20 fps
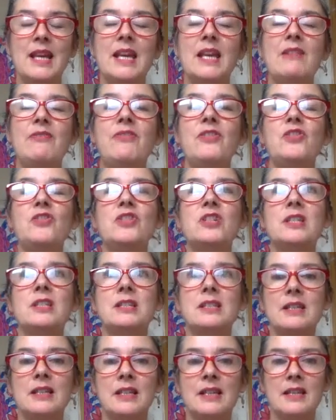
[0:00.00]
If you
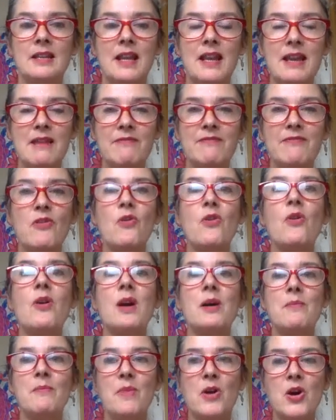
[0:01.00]
just, for
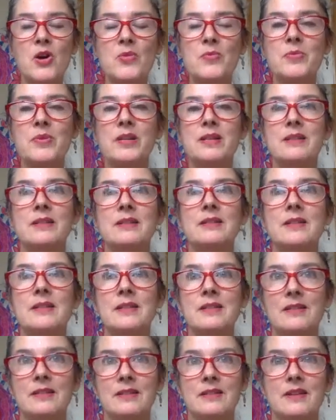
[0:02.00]
a moment,
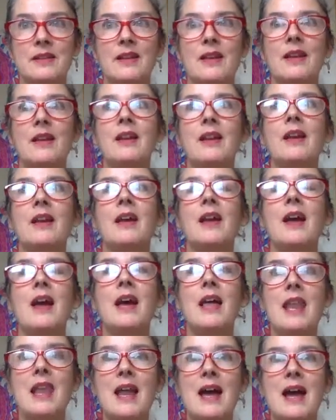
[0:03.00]

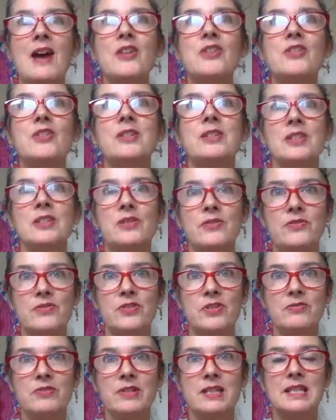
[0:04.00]
allow yourself
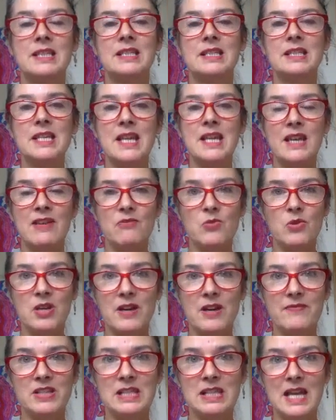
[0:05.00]
to receive what
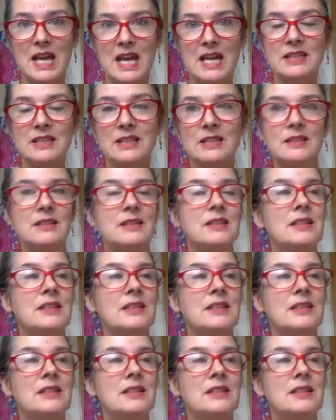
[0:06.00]
I've said,